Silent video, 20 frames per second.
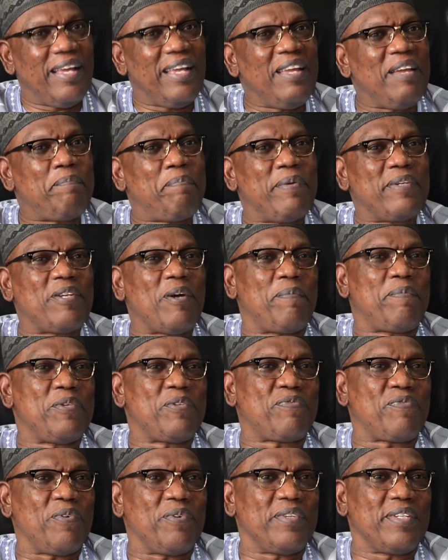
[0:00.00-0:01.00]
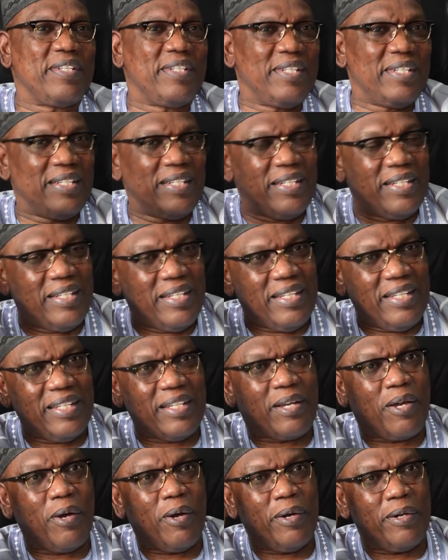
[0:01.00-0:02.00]
He picked up his phone.
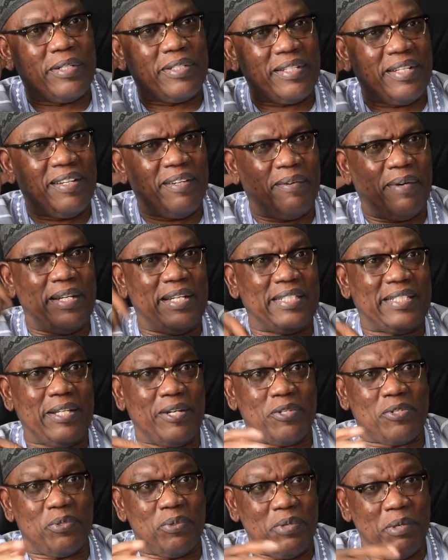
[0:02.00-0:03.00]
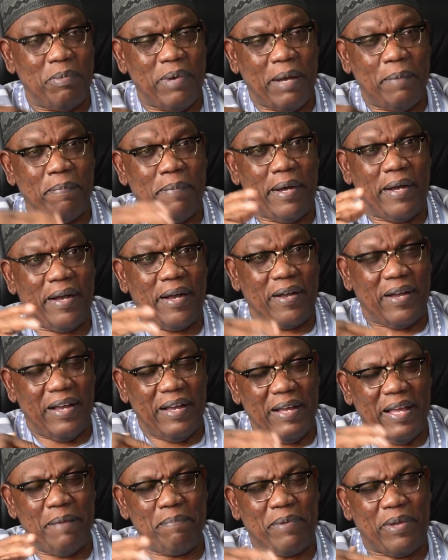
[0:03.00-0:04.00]
He called, when he talks to you about
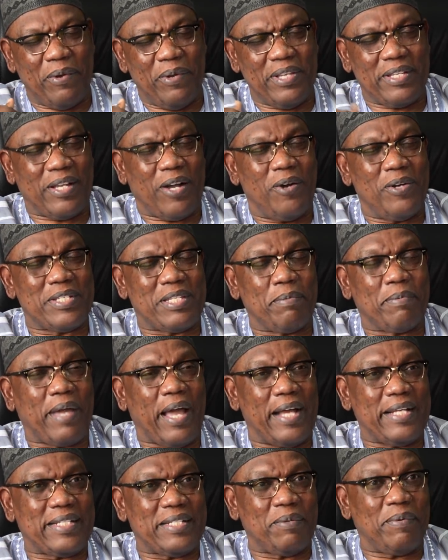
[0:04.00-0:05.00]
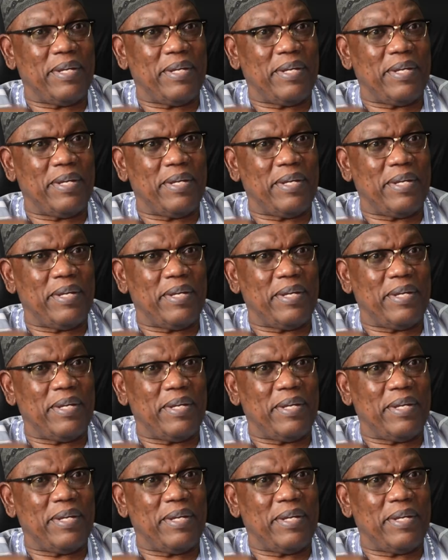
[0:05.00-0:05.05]
MKO, he calls him Kashi.